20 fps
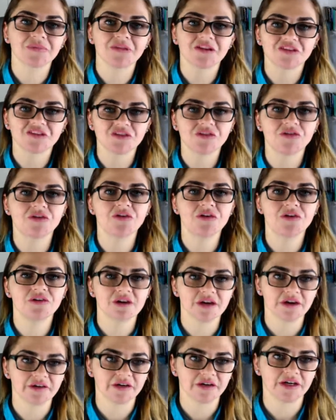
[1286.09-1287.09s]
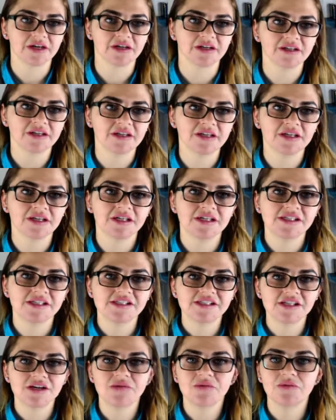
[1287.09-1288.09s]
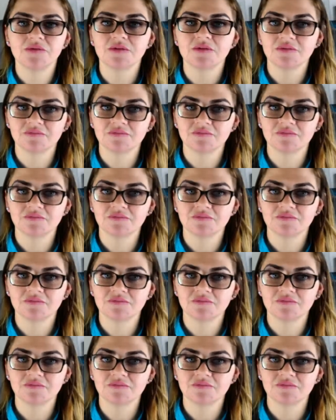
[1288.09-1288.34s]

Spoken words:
So know your area. So